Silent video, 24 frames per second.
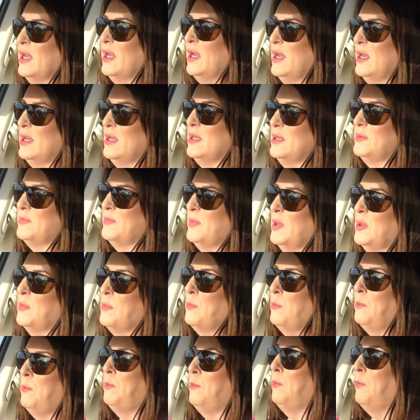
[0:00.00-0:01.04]

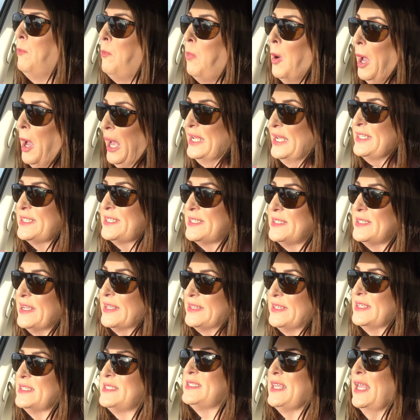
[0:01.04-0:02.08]
but
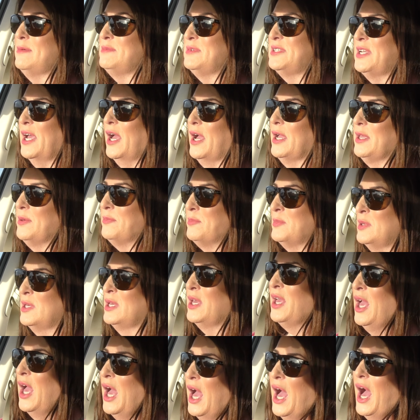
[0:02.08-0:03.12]
at the same time
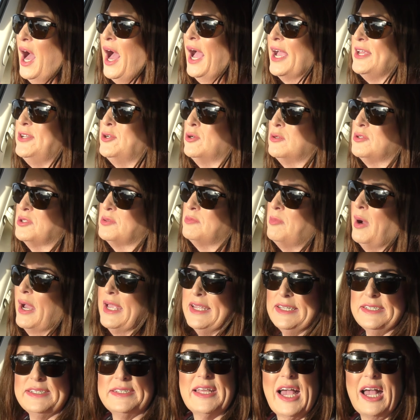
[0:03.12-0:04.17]
I don't
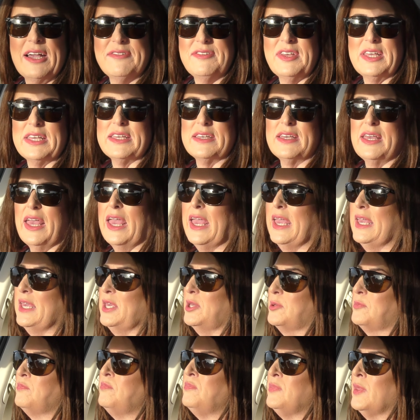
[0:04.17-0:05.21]
mind having
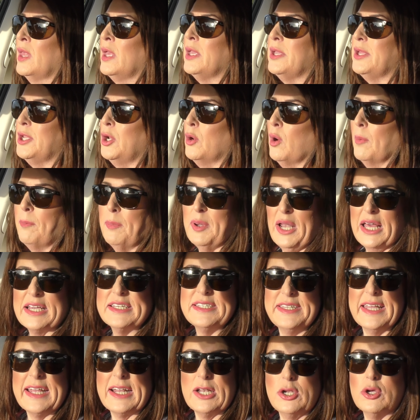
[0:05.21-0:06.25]
a
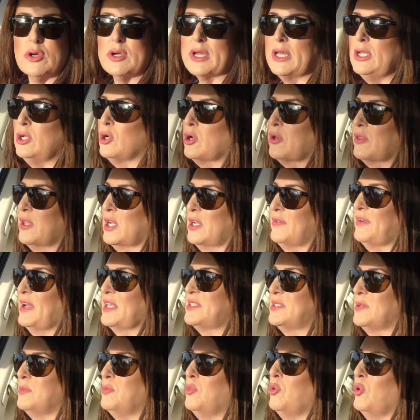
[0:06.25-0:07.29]
plastic look, a look that I've
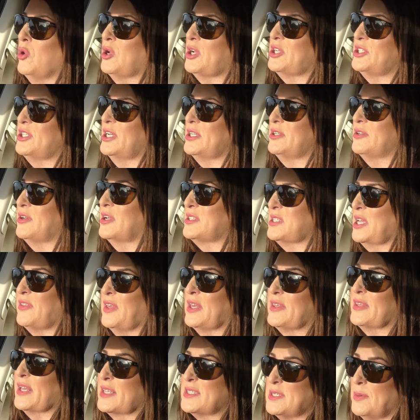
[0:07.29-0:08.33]
had some work done, because I
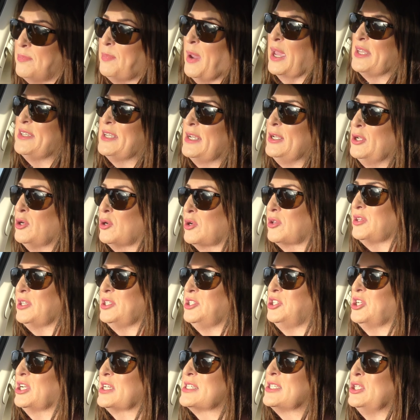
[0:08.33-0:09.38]
think that's a better look
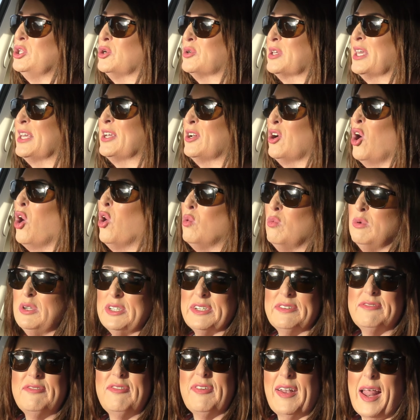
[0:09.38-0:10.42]
than just looking
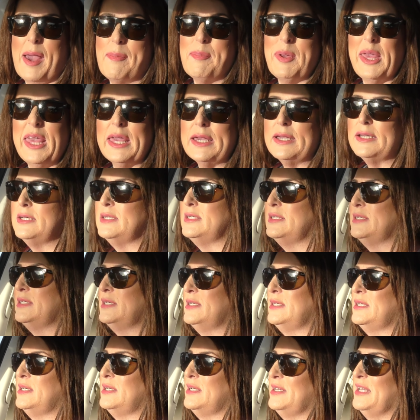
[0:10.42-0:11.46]
old and flappy.
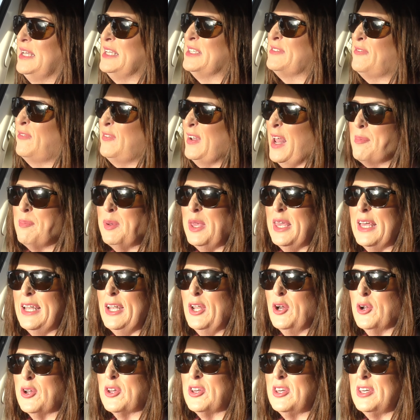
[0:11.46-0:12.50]
Is flappy a
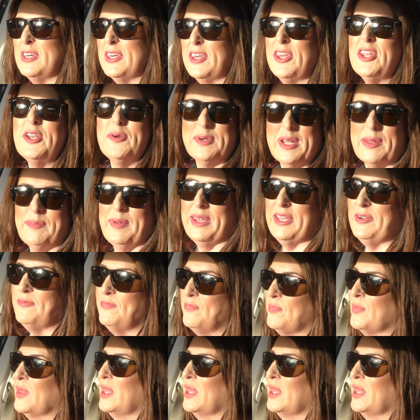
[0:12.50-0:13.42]
look? You know what I mean?